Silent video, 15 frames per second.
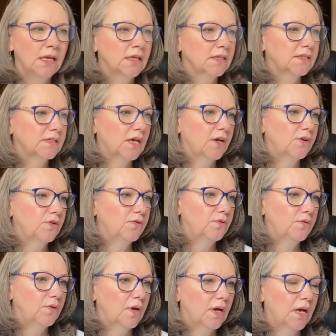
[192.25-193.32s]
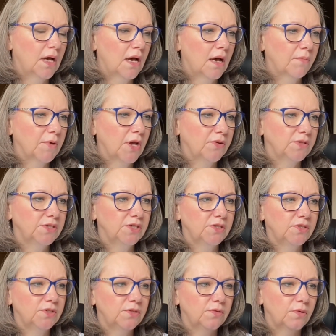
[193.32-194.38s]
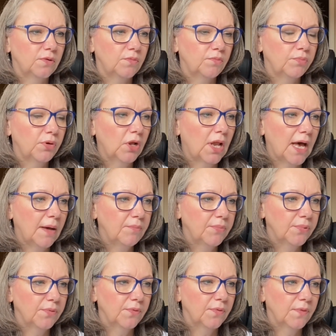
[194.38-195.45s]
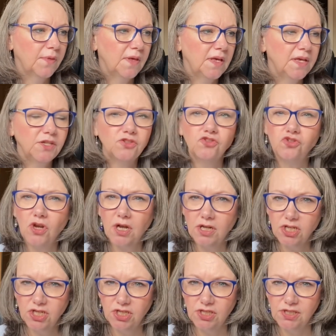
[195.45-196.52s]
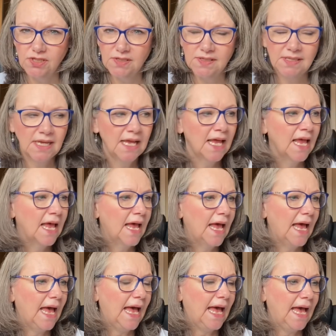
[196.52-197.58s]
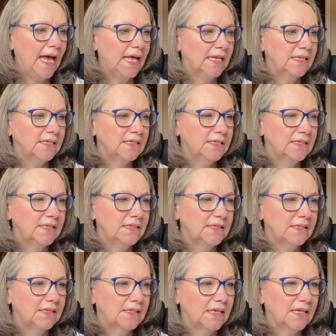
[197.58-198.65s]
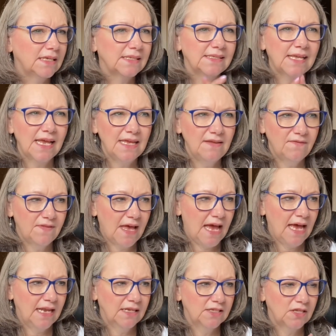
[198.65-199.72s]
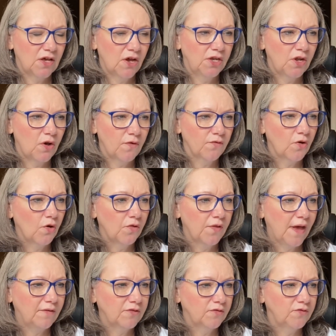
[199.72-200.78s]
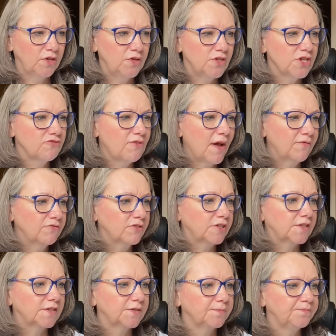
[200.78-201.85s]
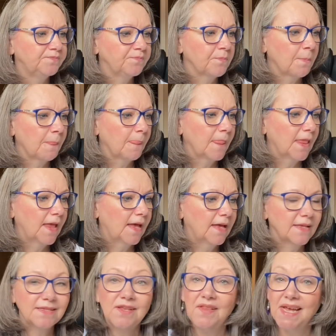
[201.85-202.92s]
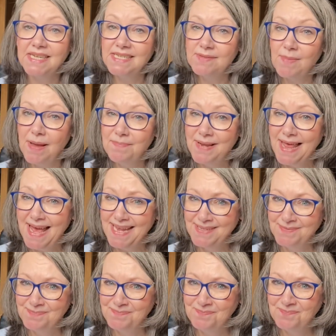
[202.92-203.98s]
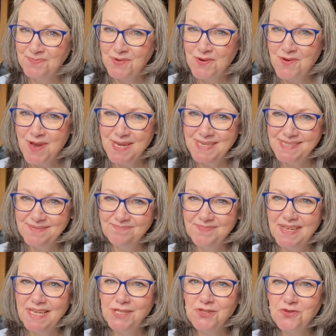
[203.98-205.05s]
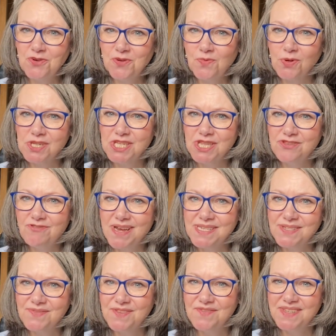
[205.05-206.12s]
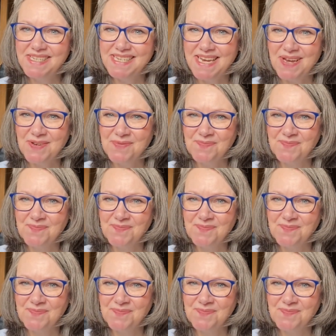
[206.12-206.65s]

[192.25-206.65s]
So I'm going to pull up the instructions and save that so that I know I've got that for future reference. So that is my plan. All right, enjoy watching the rest of the video.